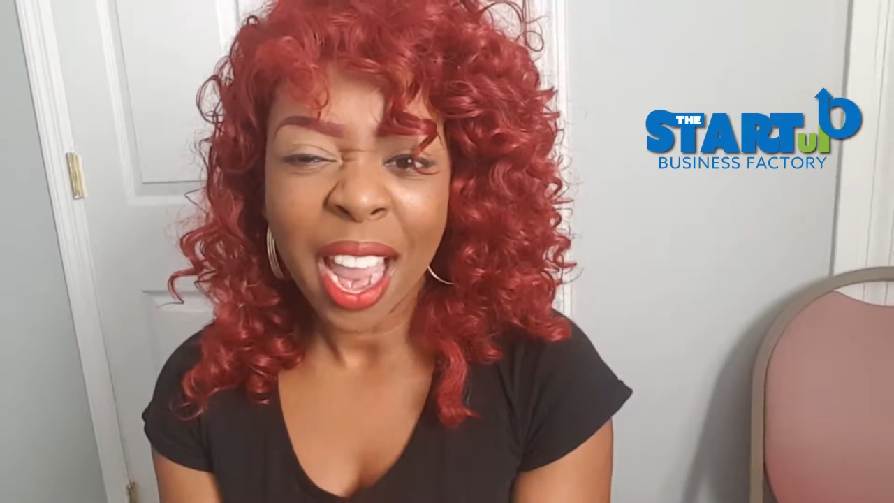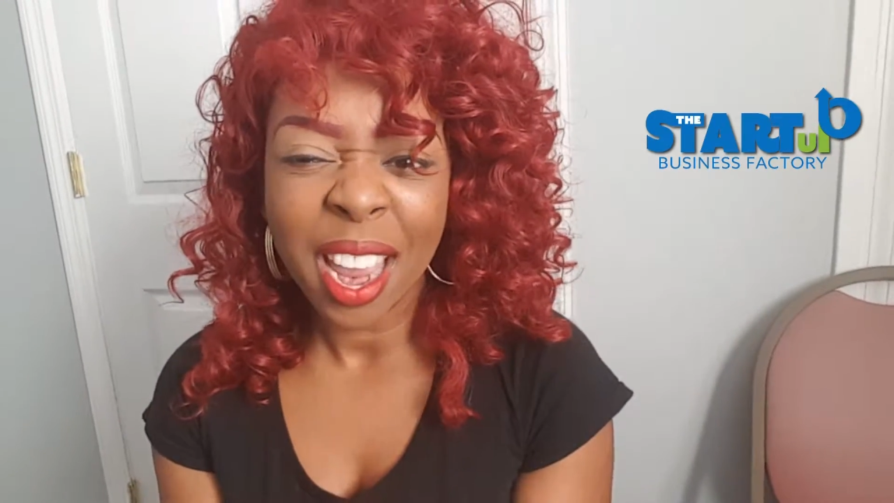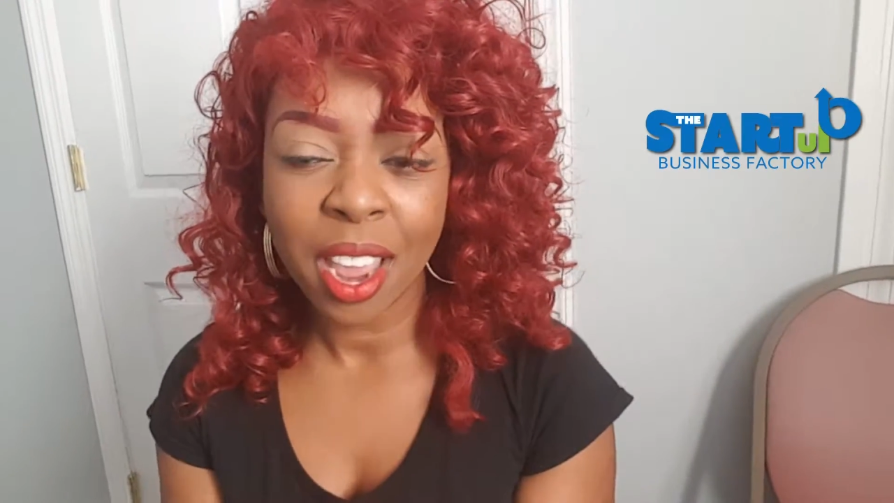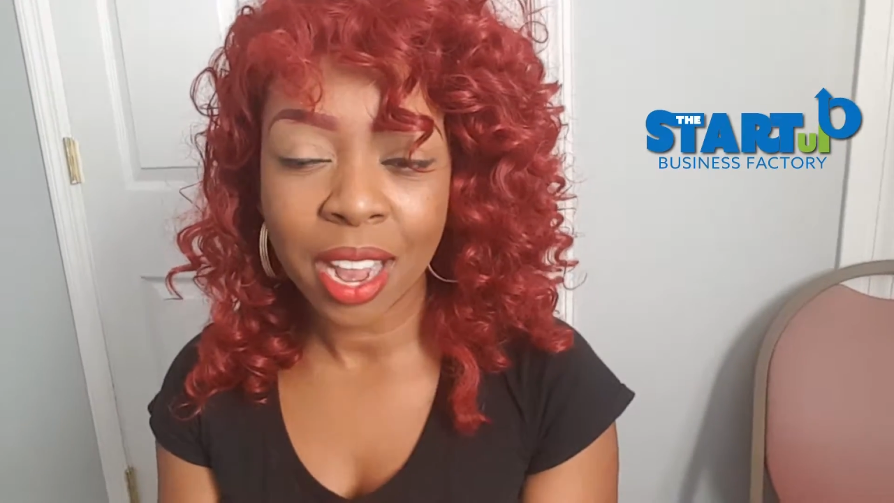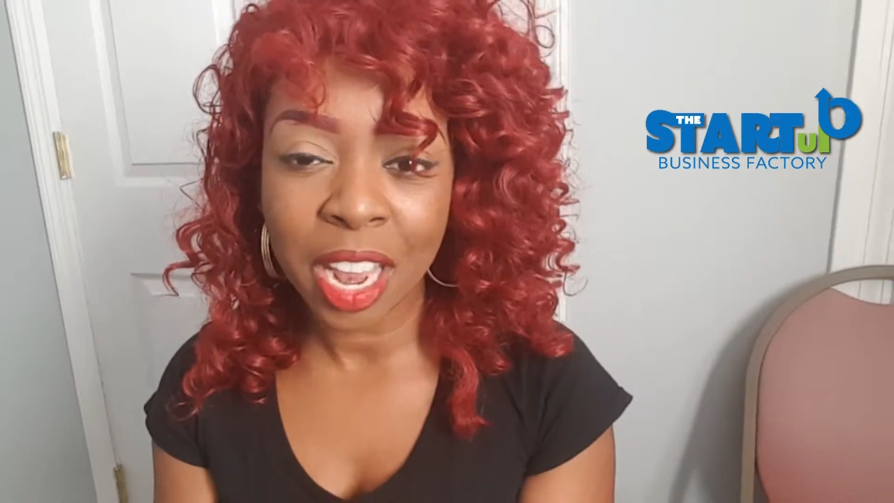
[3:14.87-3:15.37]

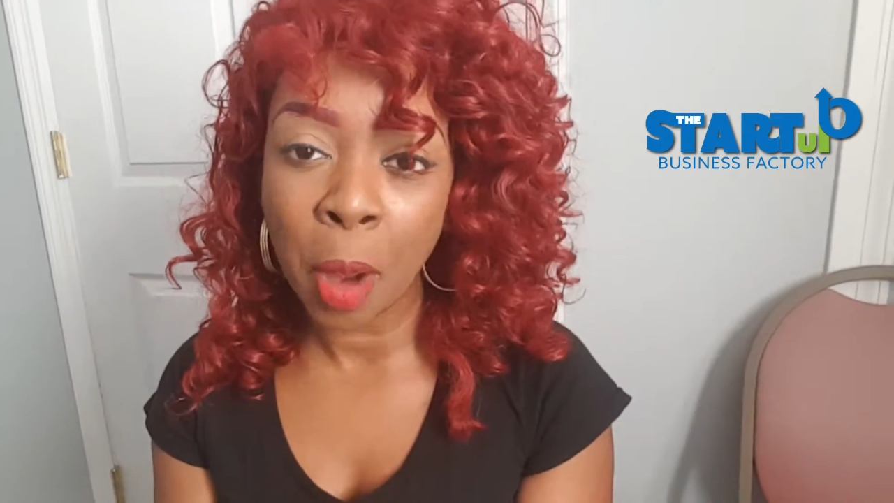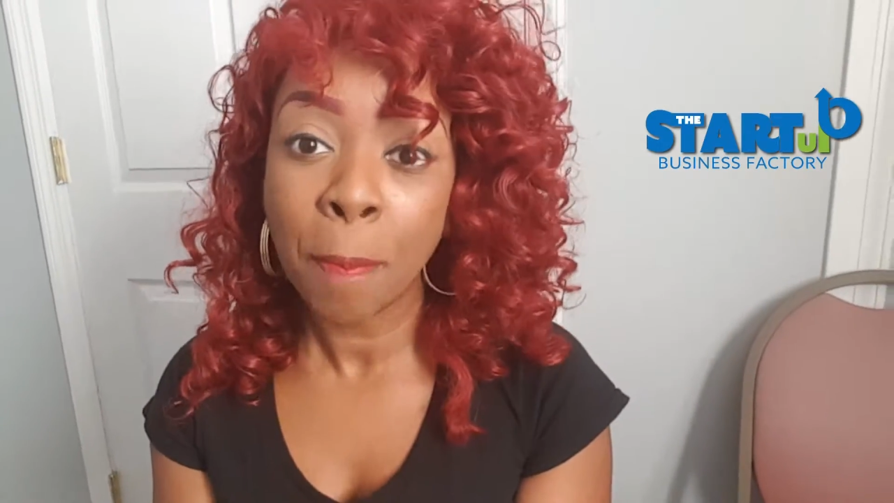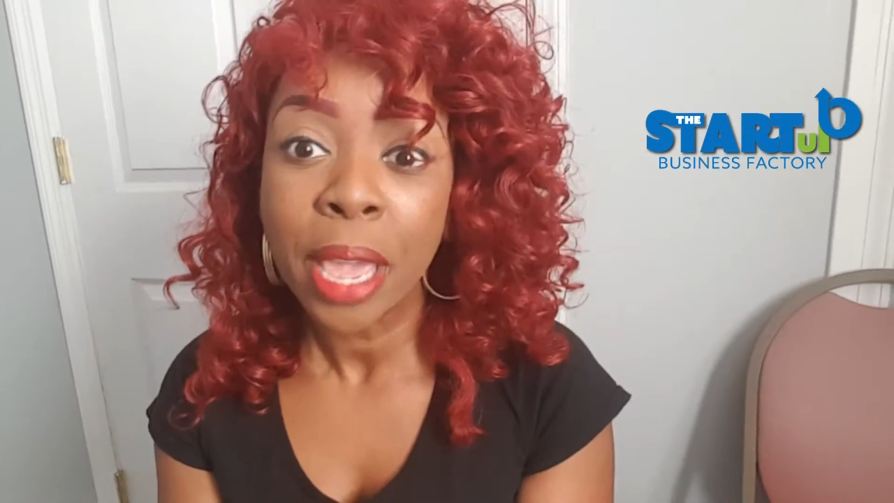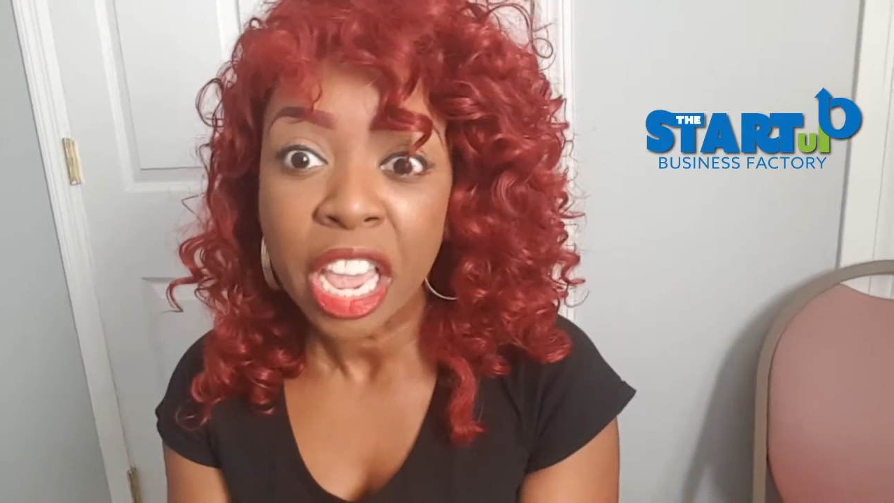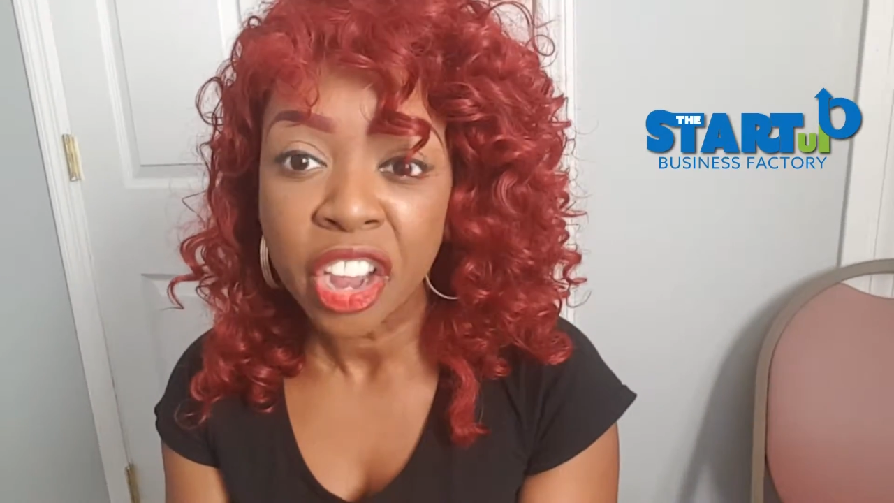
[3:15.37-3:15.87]
and it
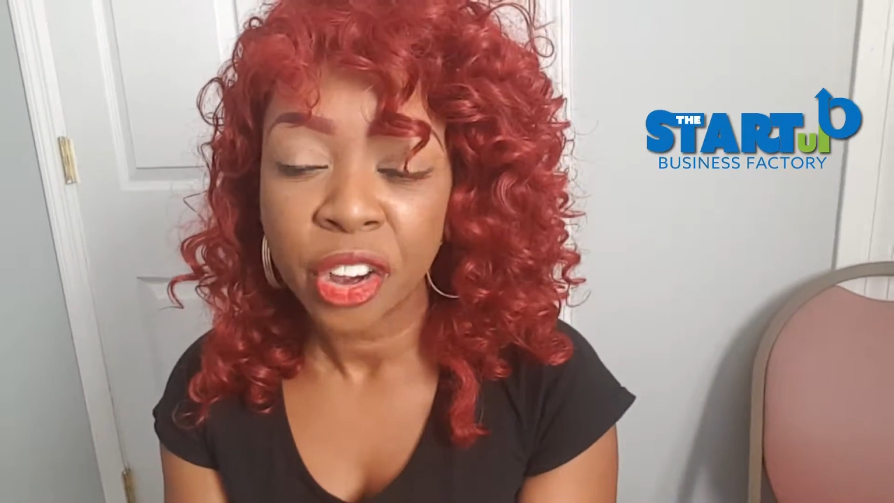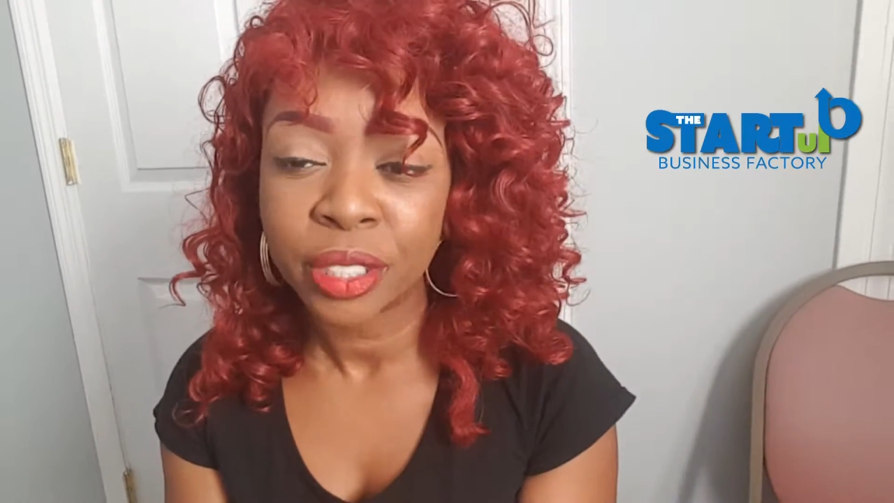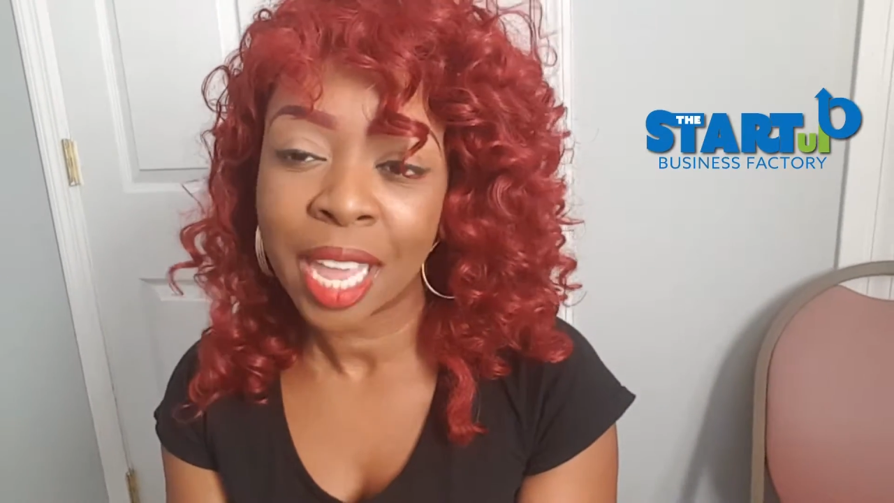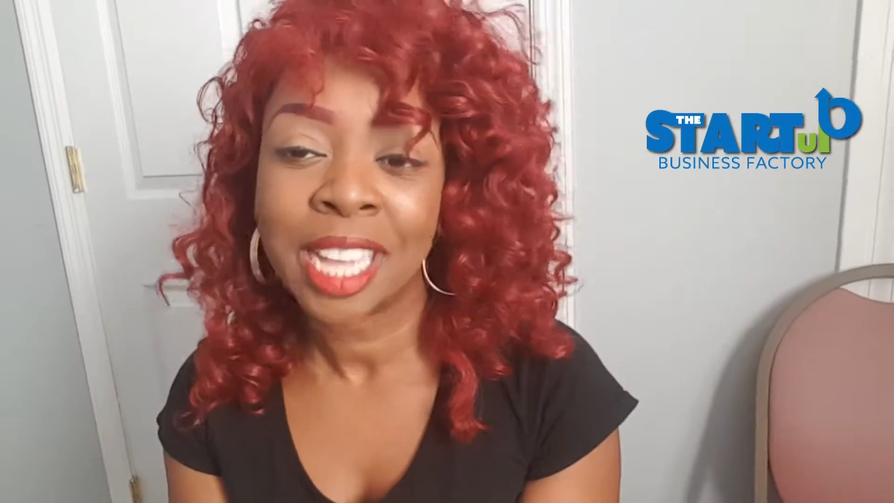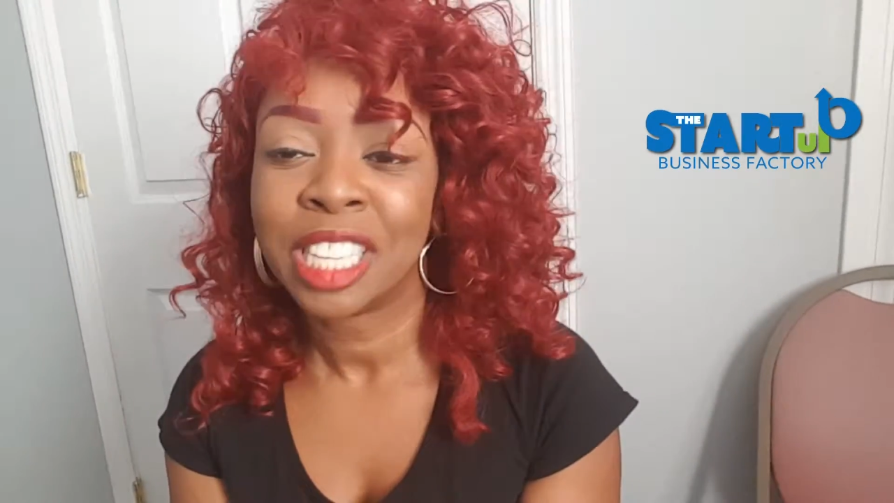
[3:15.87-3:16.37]

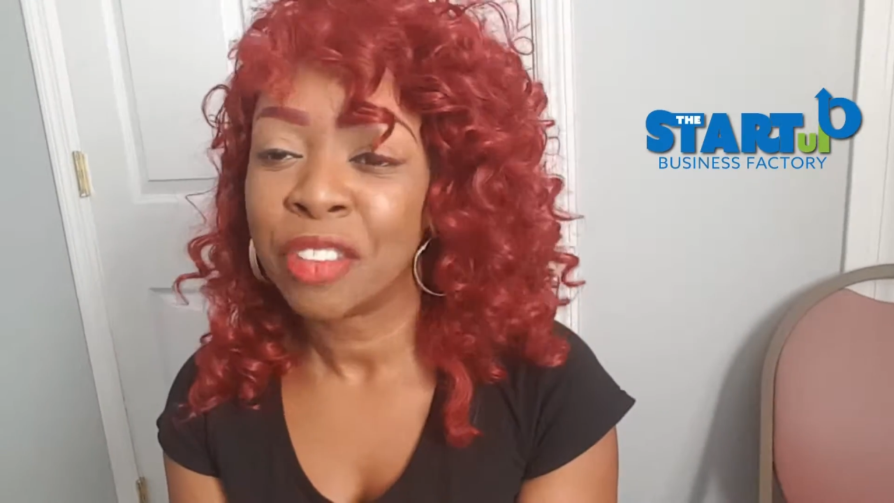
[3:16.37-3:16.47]
appears as